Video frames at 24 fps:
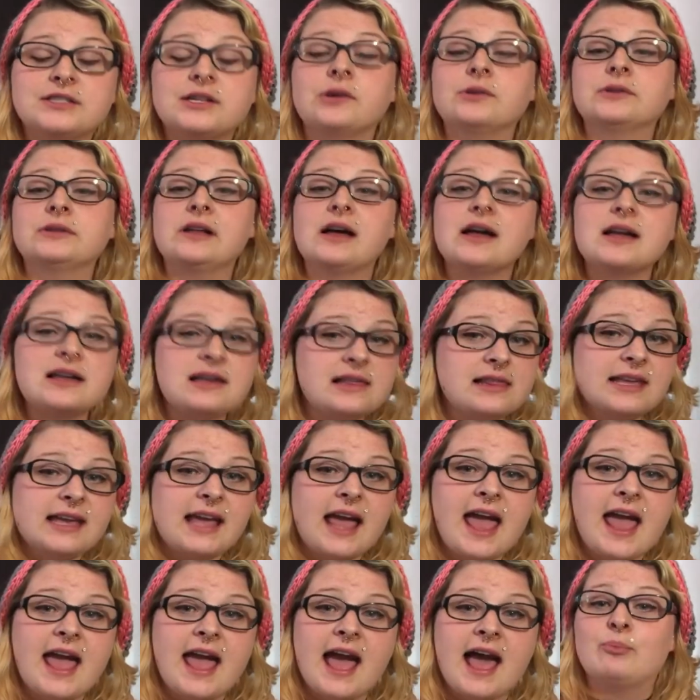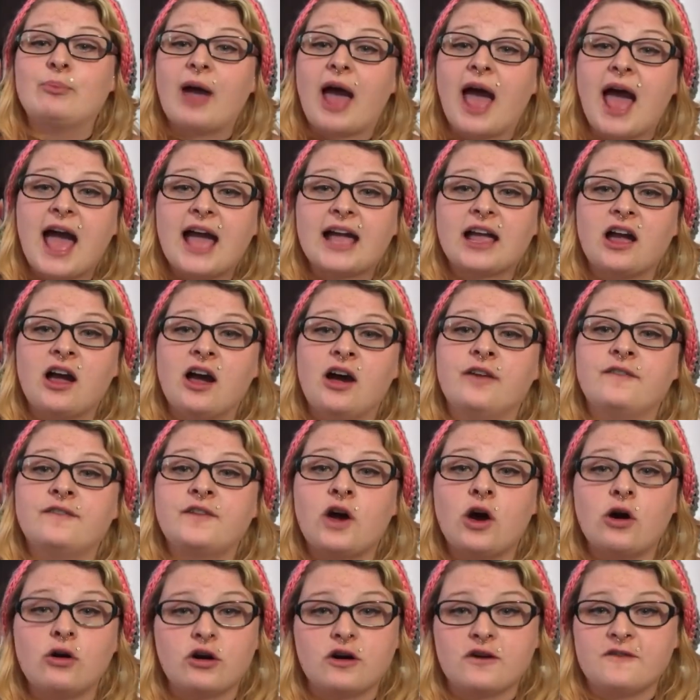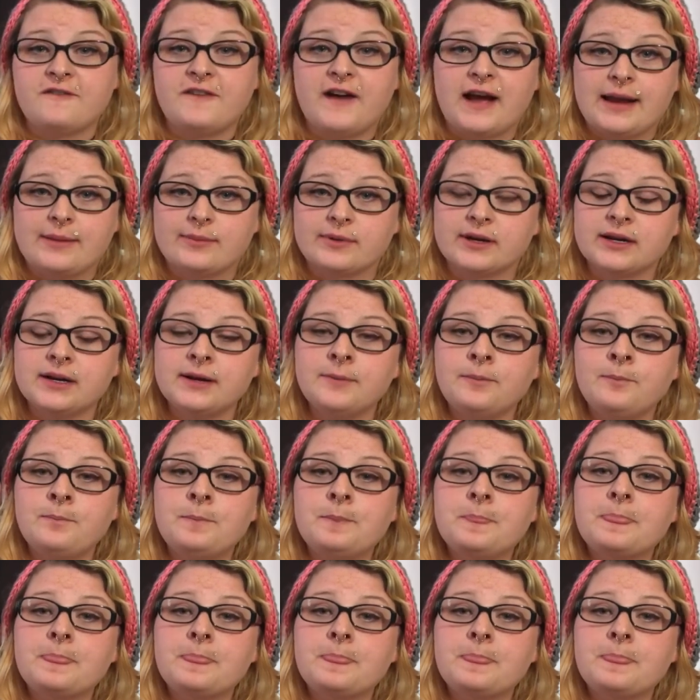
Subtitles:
So luckily I have a bag of cocoa fiber.